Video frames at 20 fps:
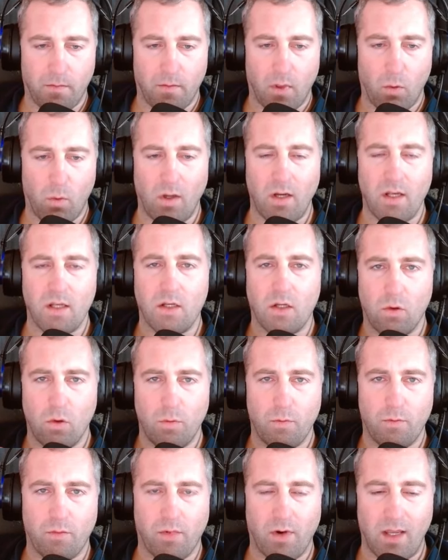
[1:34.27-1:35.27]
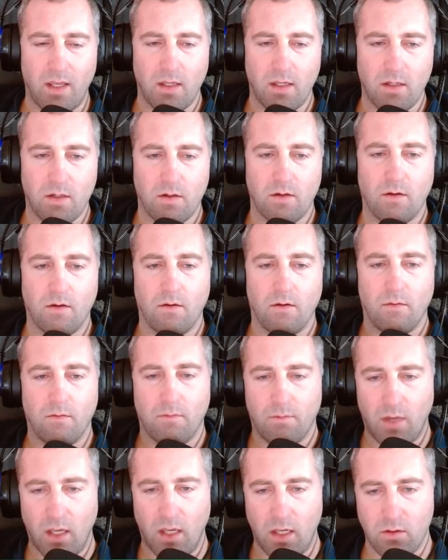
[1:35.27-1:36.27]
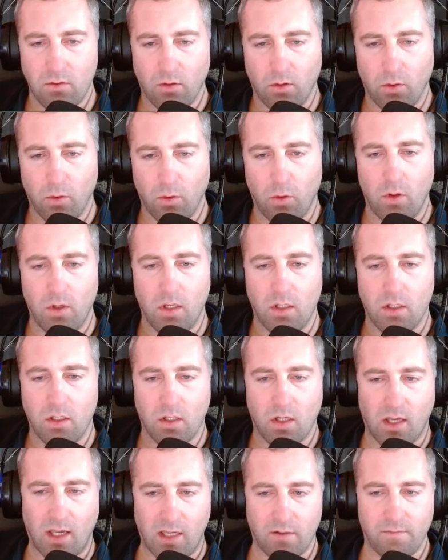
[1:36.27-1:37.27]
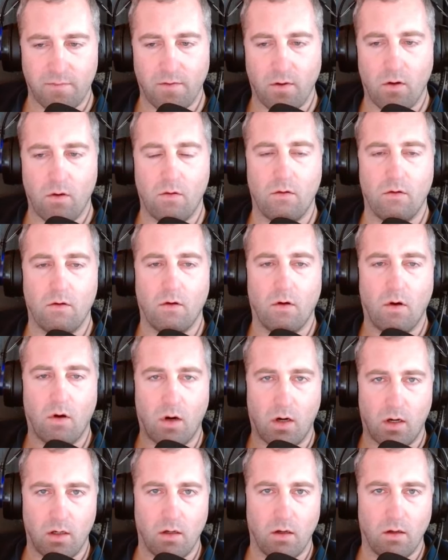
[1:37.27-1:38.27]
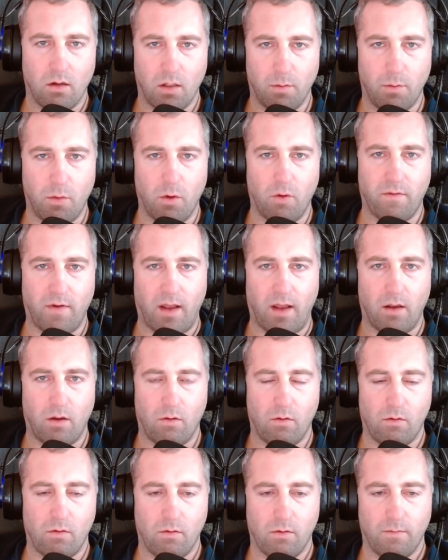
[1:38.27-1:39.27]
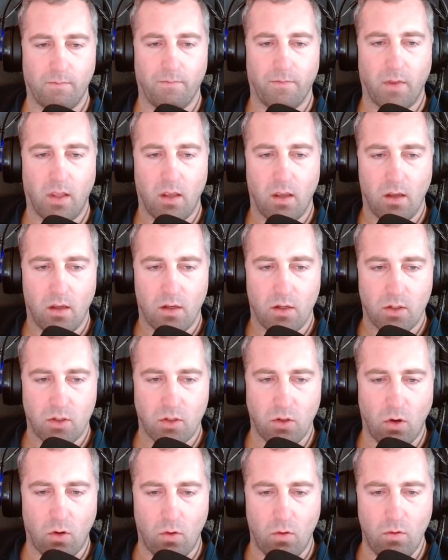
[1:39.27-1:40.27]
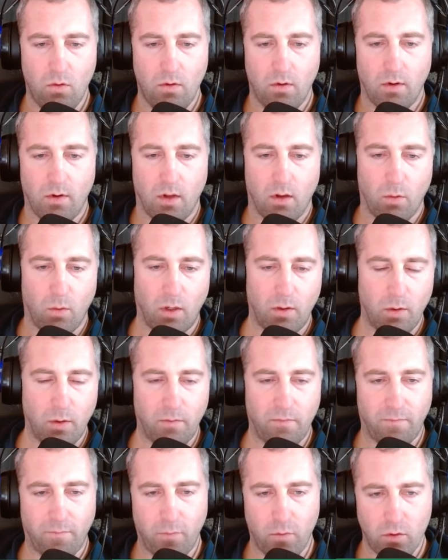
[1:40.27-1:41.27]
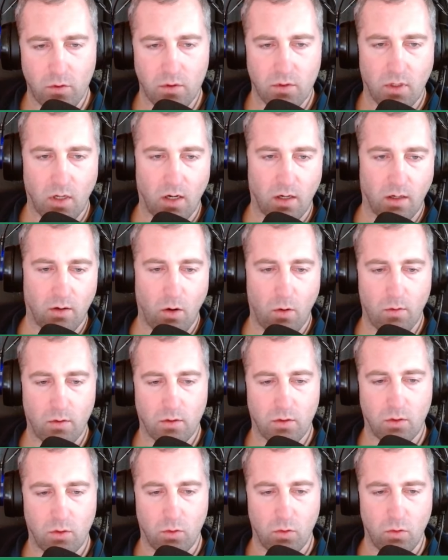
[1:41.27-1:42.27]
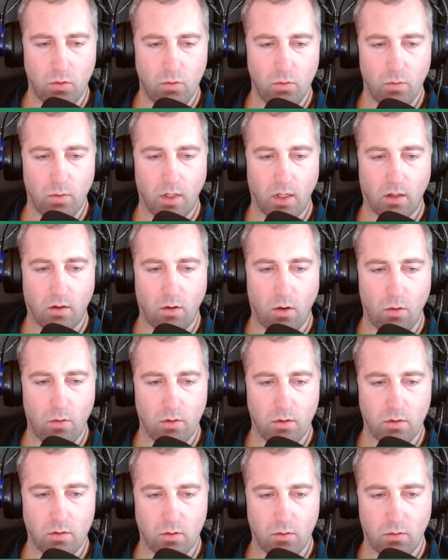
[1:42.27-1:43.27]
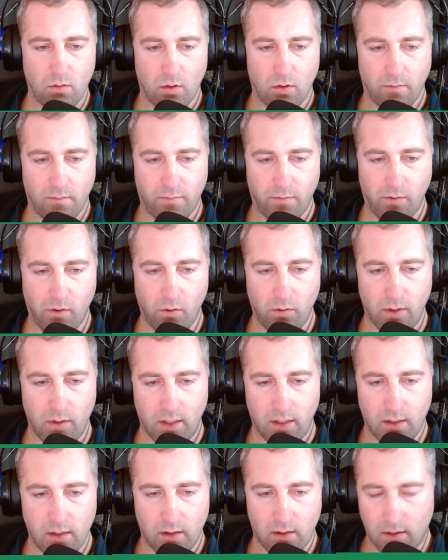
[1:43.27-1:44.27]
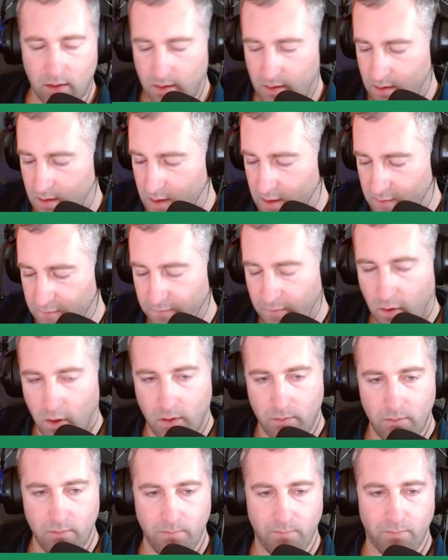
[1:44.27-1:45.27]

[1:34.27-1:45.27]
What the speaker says: what is a good price based on the earnings, cash flow, or the book value. So, what we first are going to do, we are going to fill in this form.